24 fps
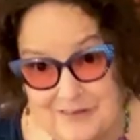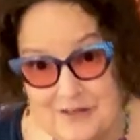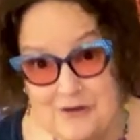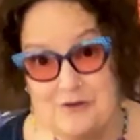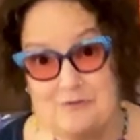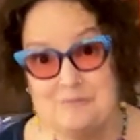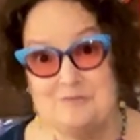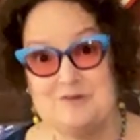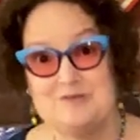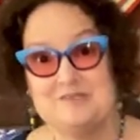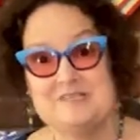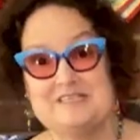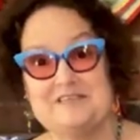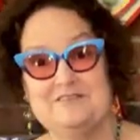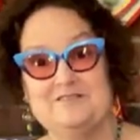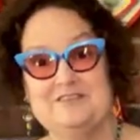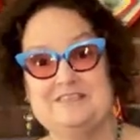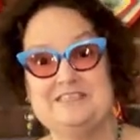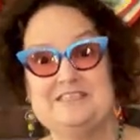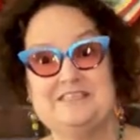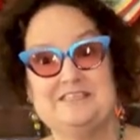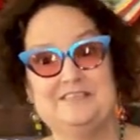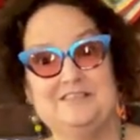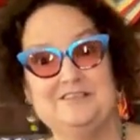almost
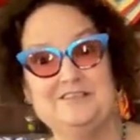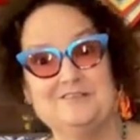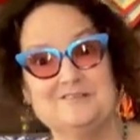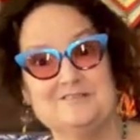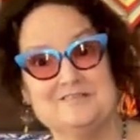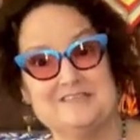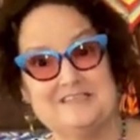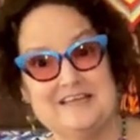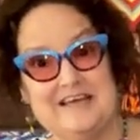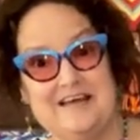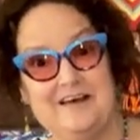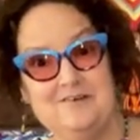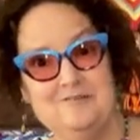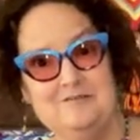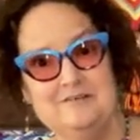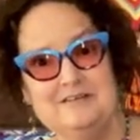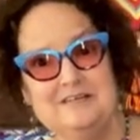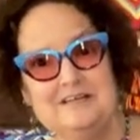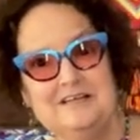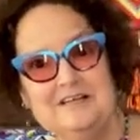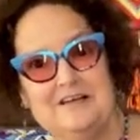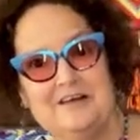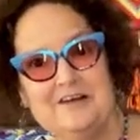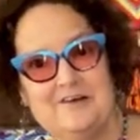17 years now,
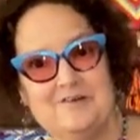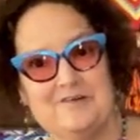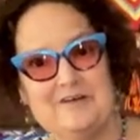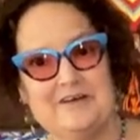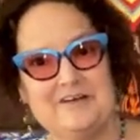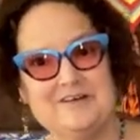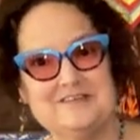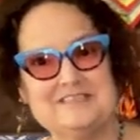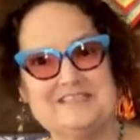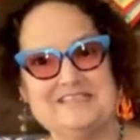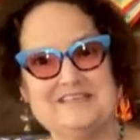going on